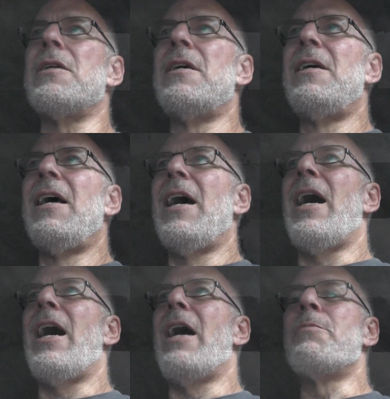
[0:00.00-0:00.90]

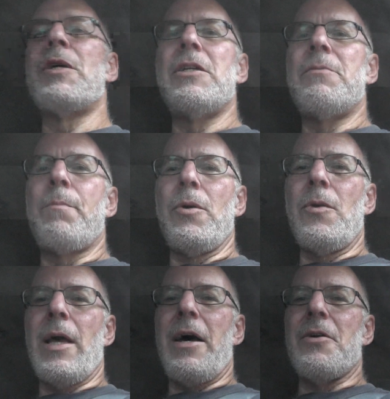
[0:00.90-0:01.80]
I'm going to
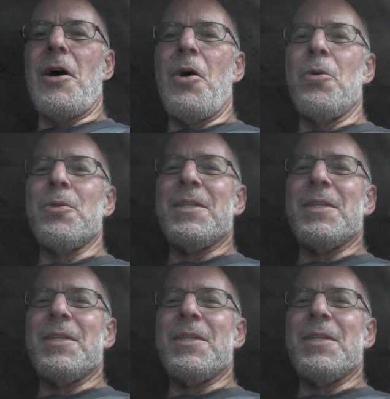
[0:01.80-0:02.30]
pull out all the